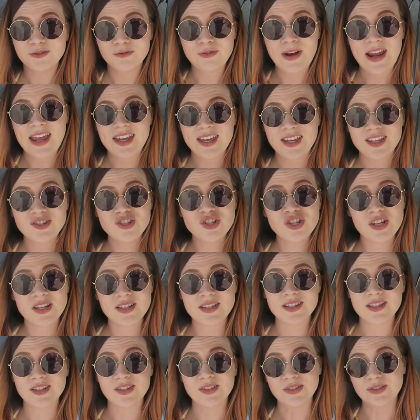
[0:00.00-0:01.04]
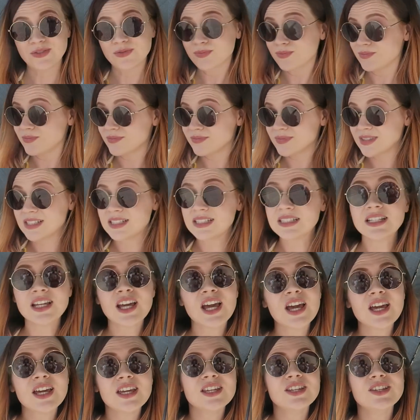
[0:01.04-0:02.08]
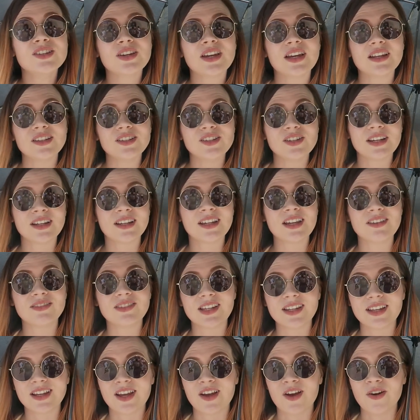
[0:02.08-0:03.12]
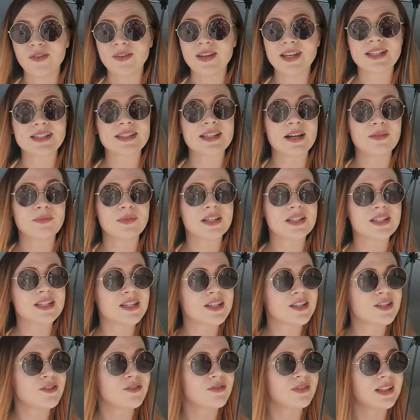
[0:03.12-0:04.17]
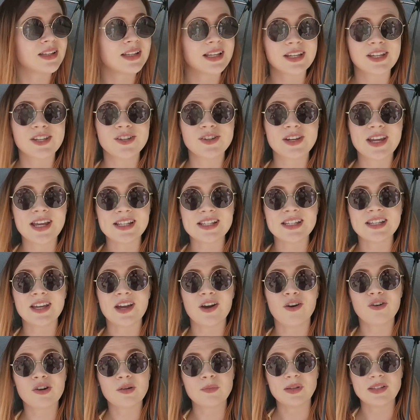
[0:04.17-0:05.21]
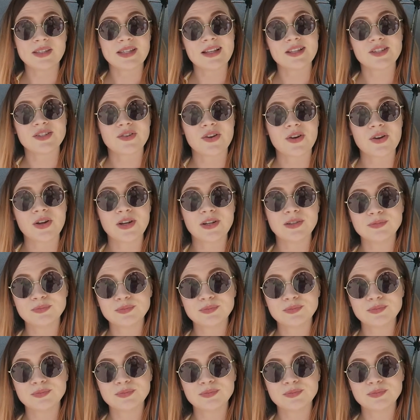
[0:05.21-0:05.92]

rage, so you can give that a go next time that you feel like you're getting a horrible sunstroke.